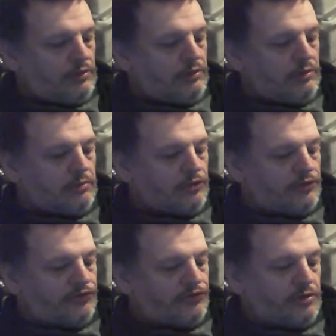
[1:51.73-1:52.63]
Let me
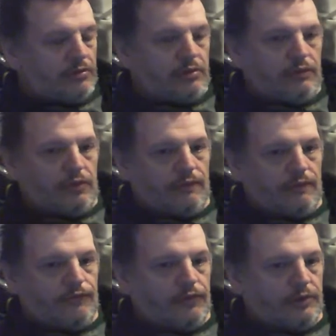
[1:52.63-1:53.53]
see if I can
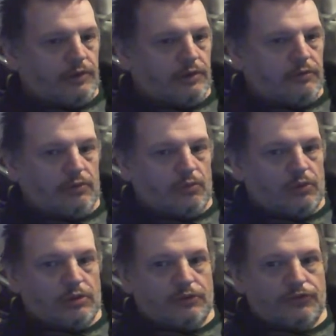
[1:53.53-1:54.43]
find the
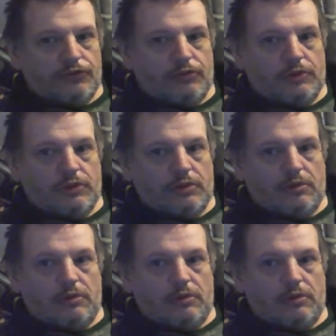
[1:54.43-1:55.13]
one I was doing.